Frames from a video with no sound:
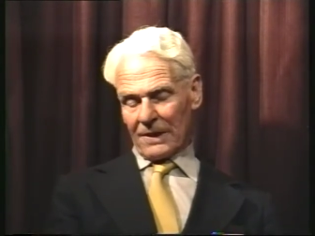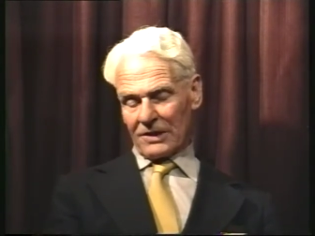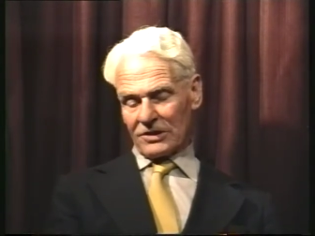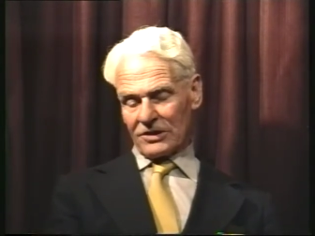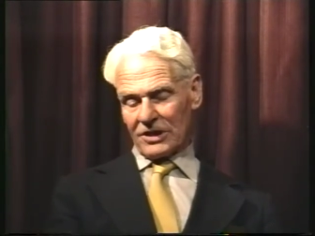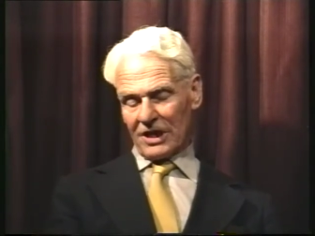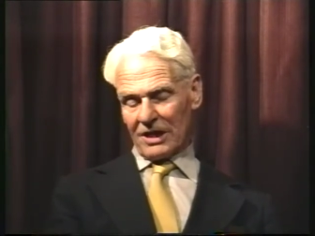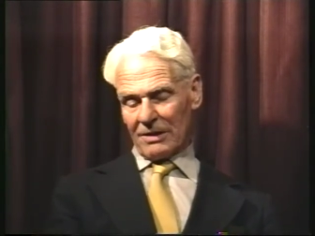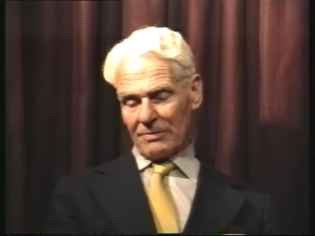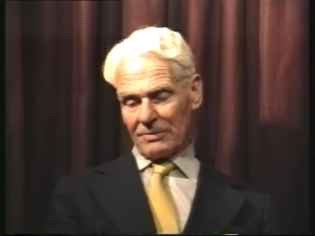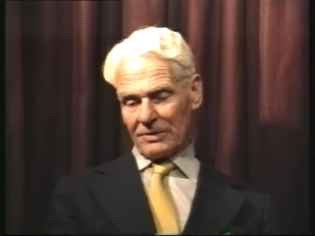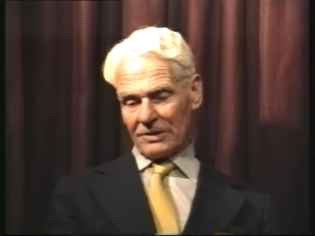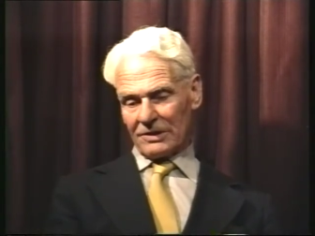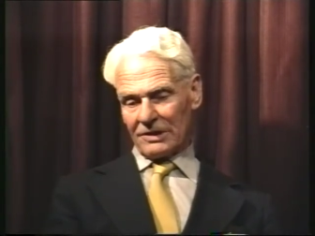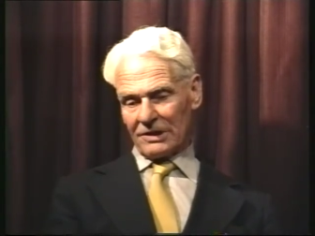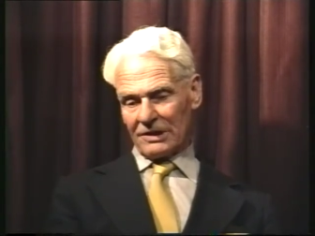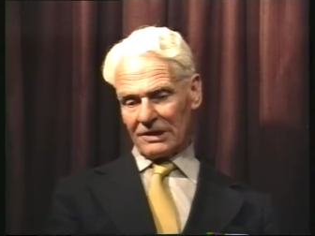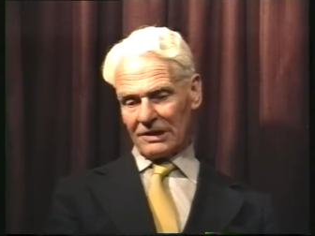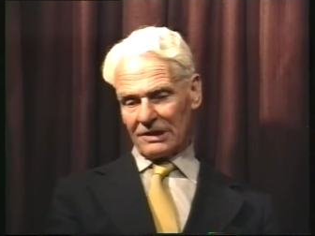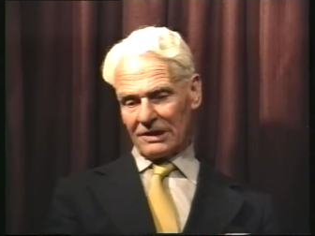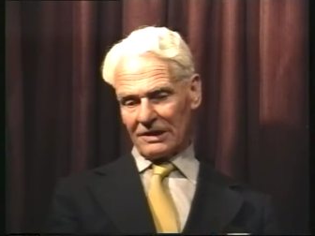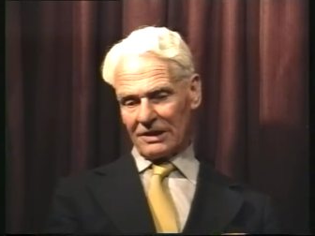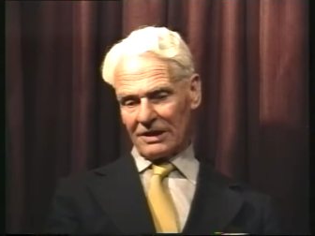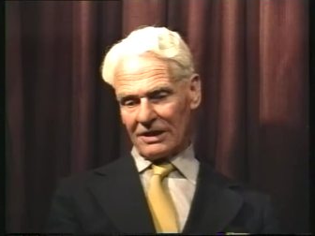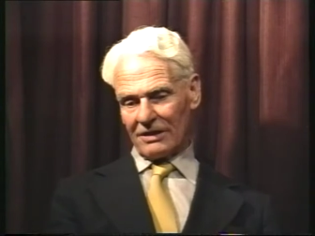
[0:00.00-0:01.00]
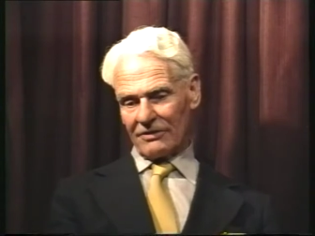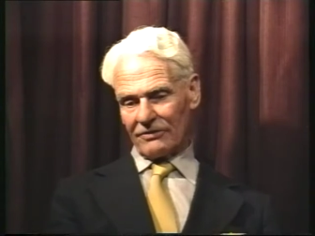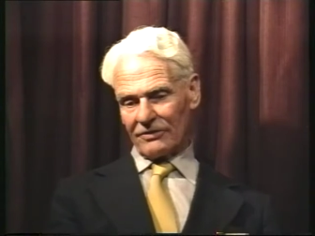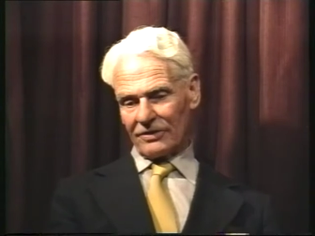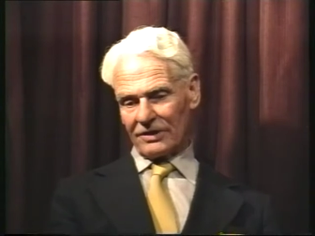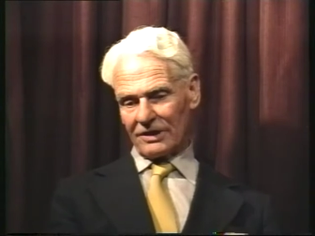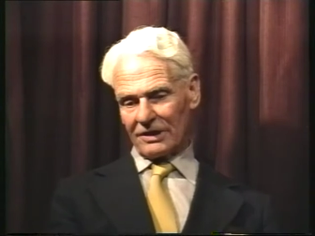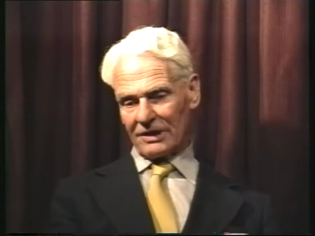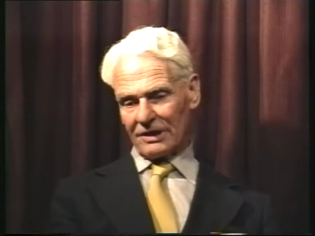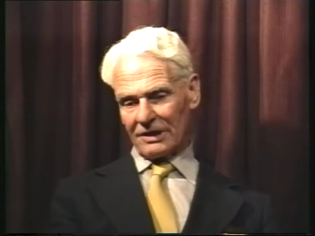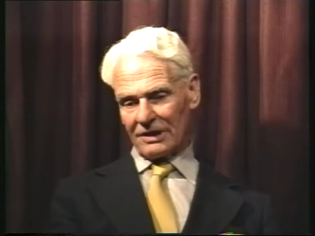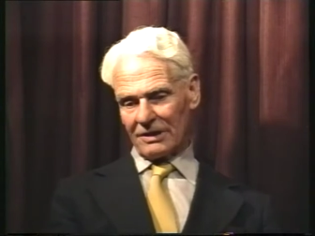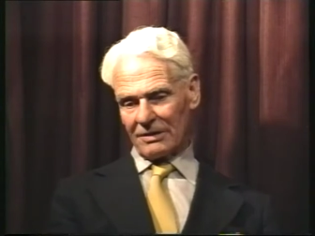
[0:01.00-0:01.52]
chairman of
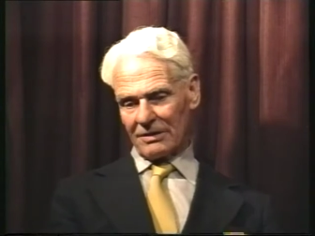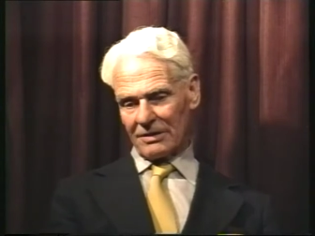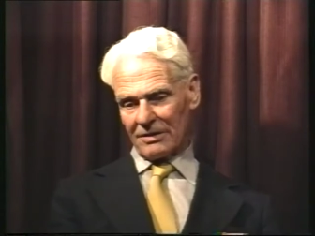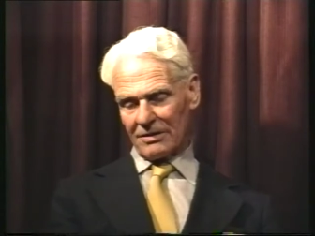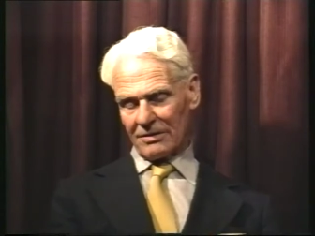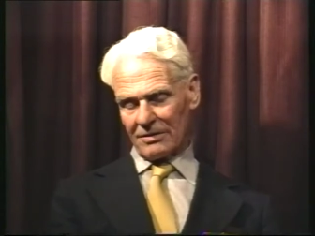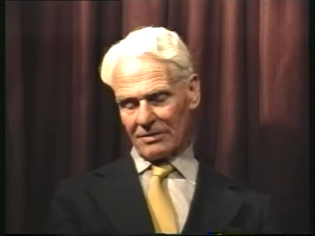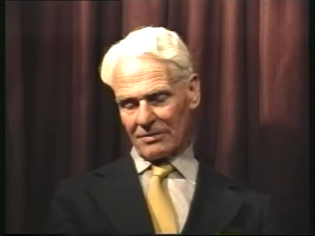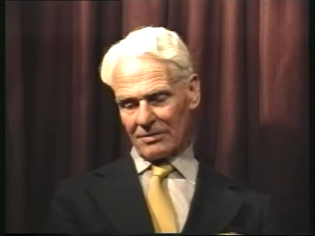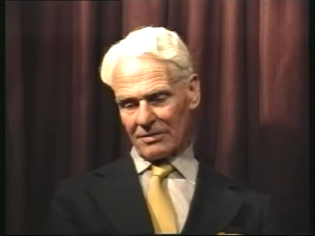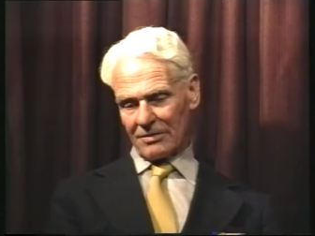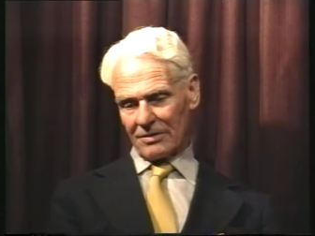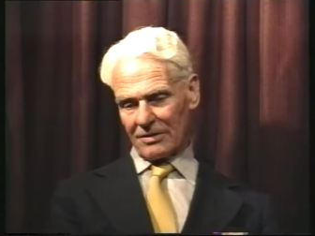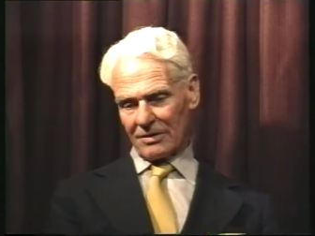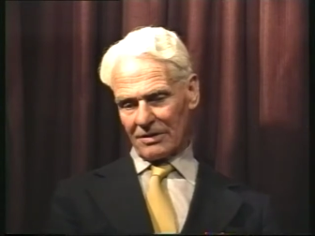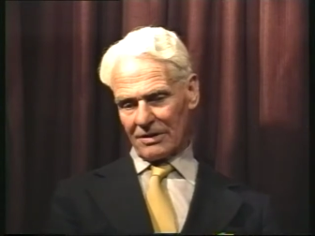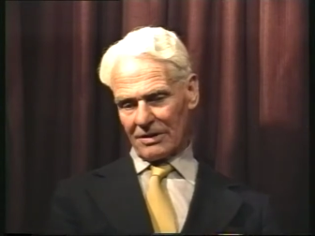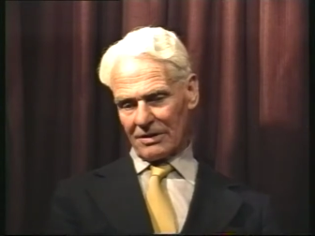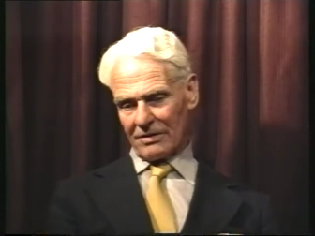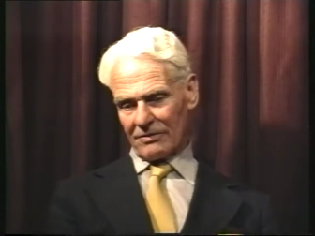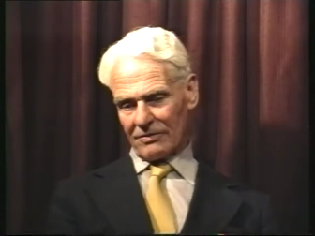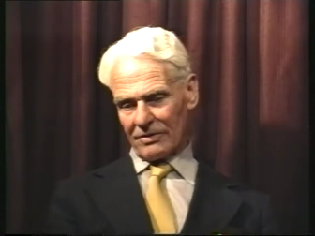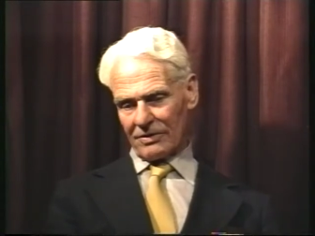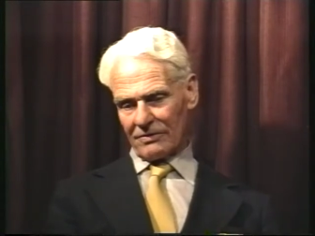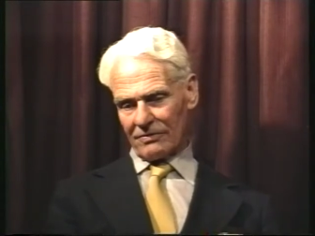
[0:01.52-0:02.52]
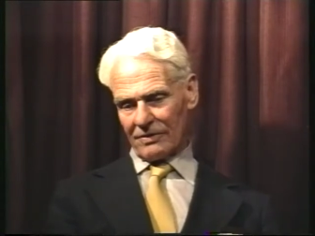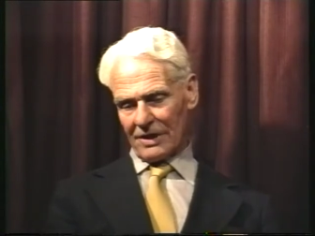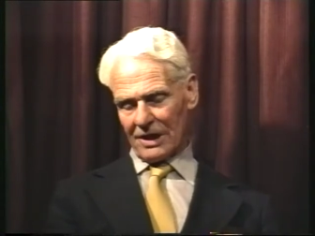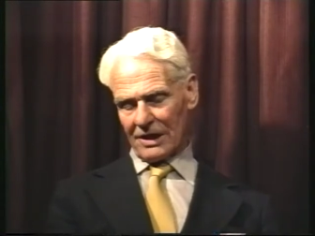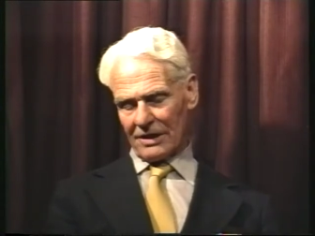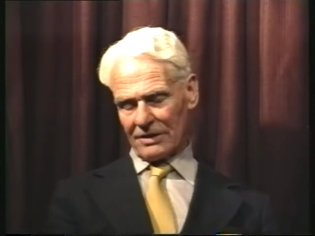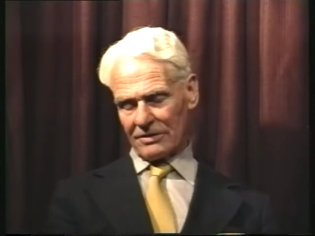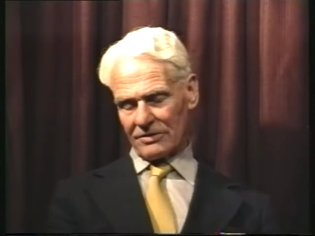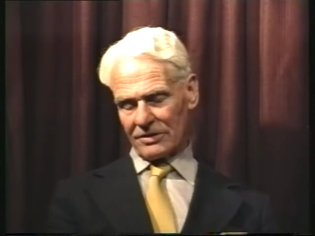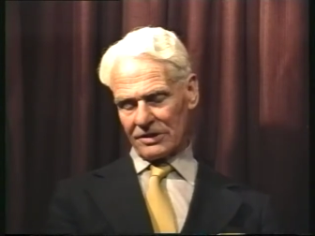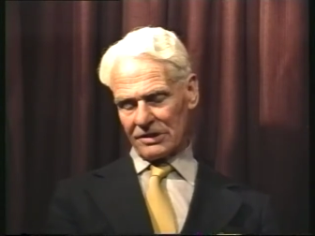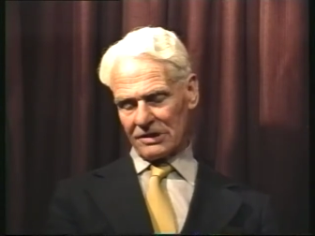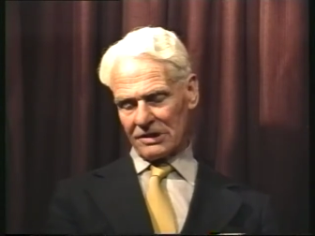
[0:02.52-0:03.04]
the of the
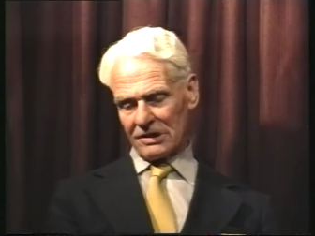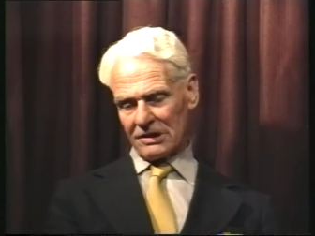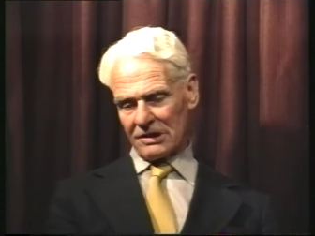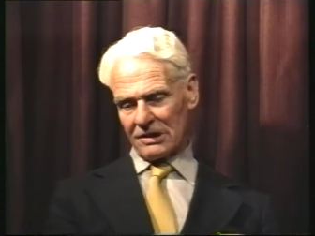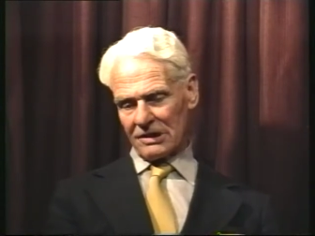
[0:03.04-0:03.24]
fellows.